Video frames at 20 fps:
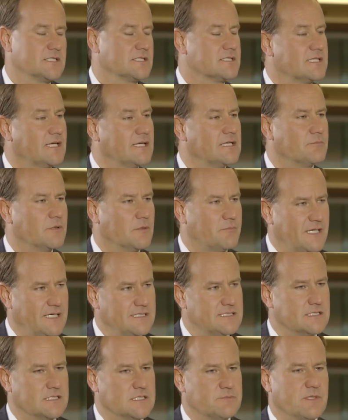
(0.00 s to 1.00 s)
sustainable
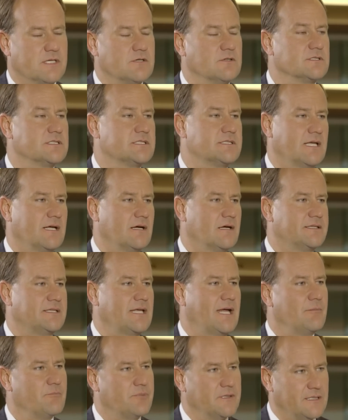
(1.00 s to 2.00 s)
basis because they are
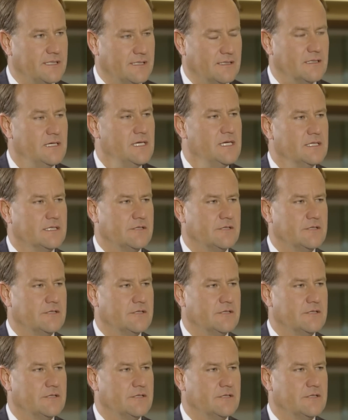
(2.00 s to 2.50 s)
dampening